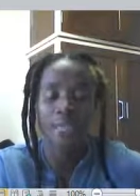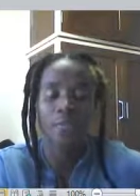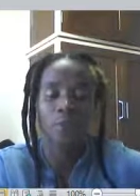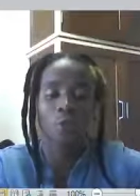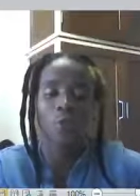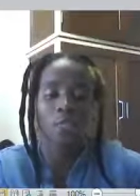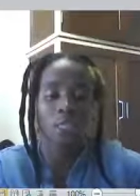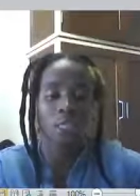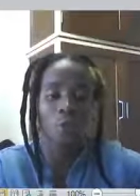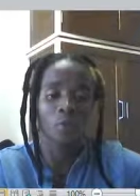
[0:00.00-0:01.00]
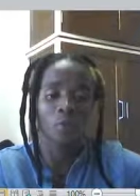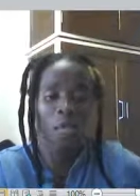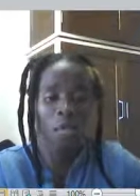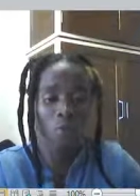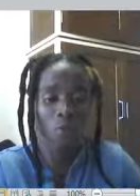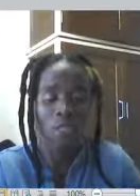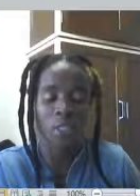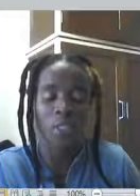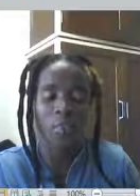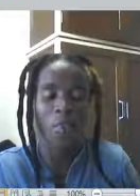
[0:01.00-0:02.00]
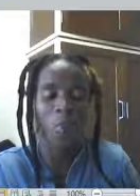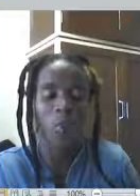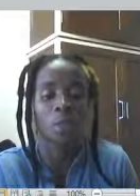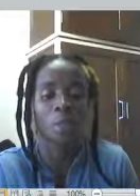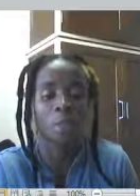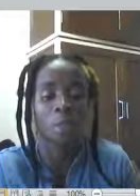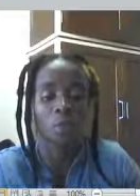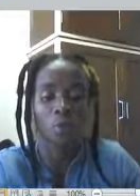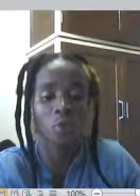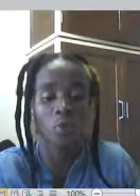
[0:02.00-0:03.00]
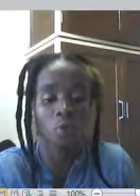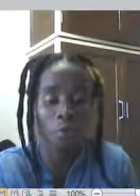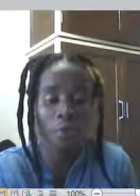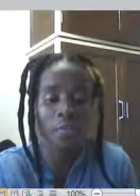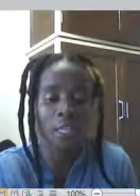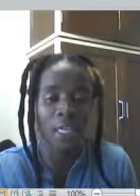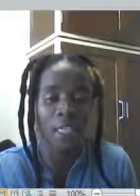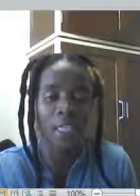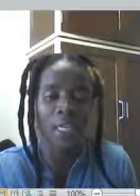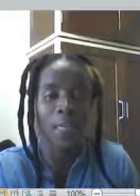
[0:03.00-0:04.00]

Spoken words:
the domination of the language there, because the people of that